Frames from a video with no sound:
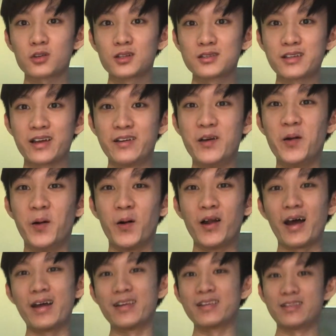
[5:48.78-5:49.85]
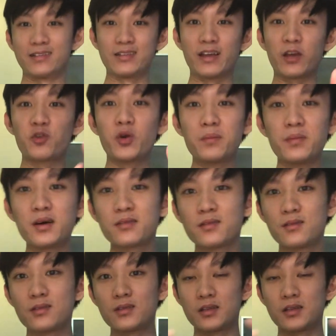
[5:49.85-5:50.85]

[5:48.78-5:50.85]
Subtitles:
take, you know, like the equipment,